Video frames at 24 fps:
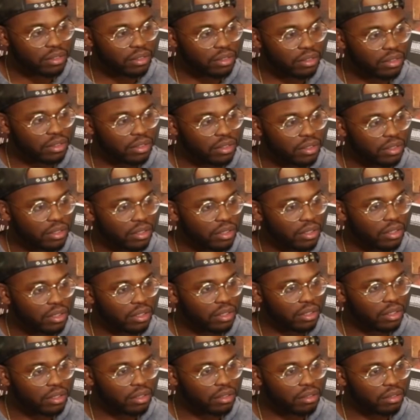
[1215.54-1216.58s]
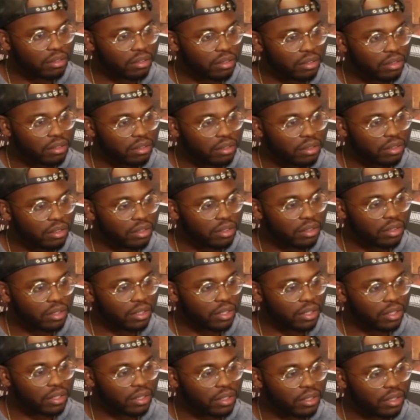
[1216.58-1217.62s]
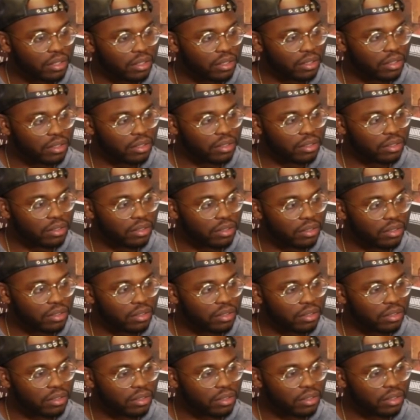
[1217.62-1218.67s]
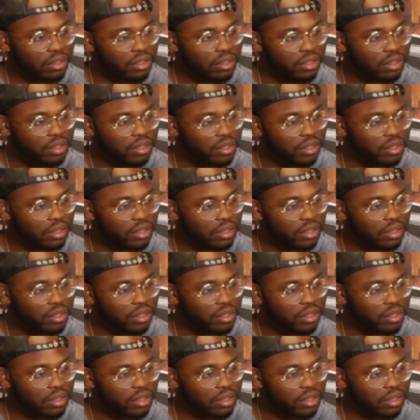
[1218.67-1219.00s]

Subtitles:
This person isn't speaking.